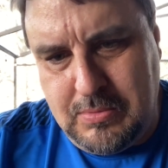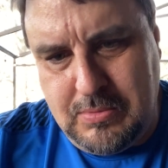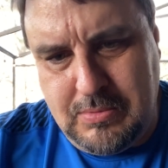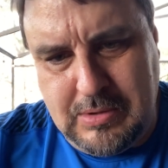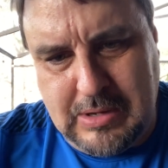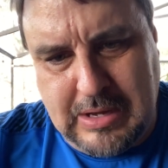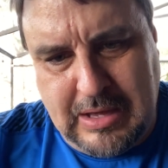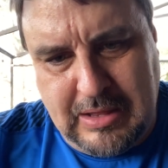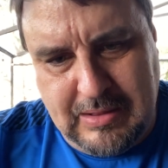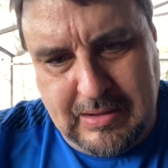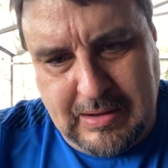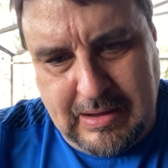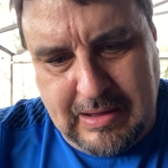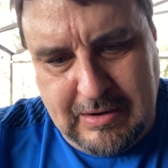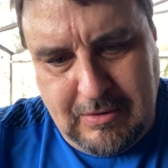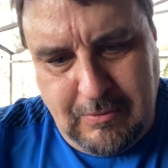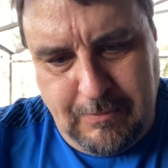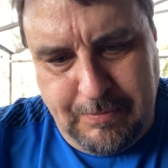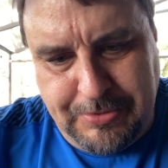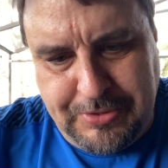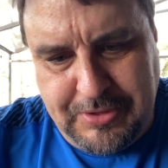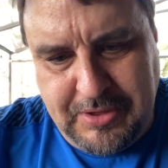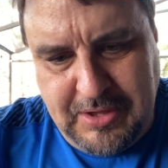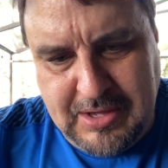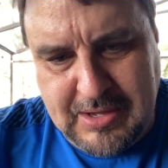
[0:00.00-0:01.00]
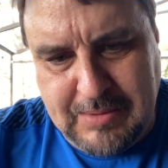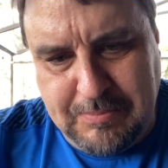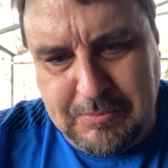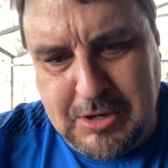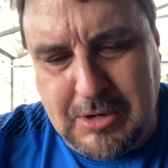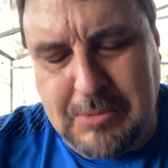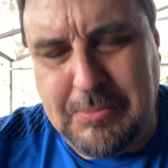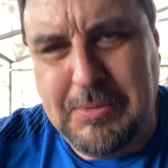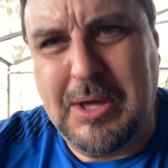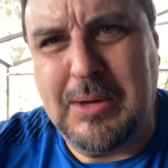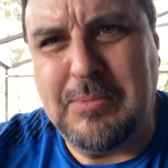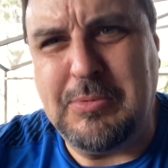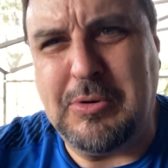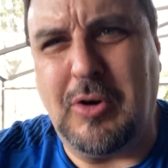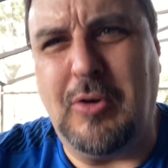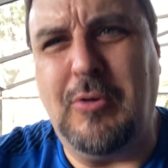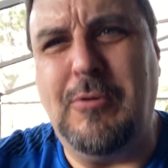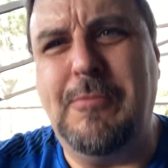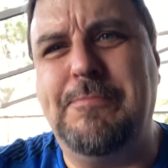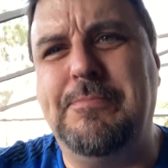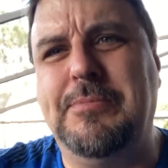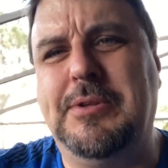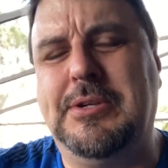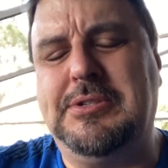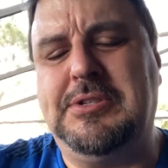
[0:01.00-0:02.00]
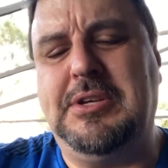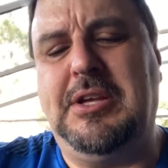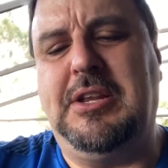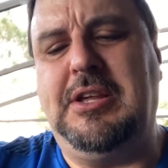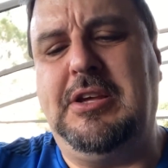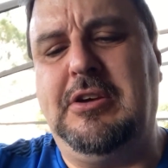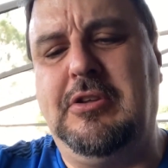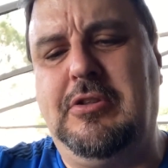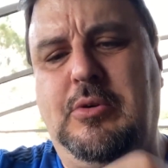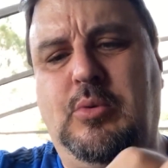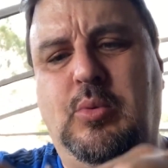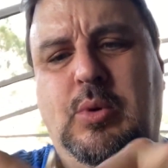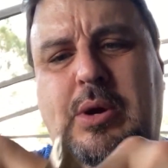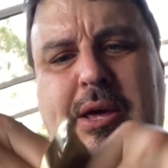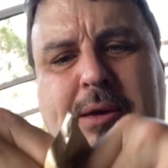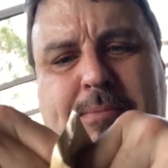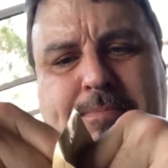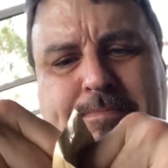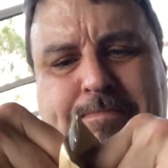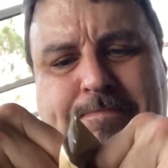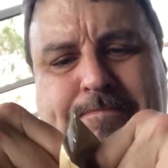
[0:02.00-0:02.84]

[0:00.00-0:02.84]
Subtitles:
I don't think I'm going to be able to open this any other way.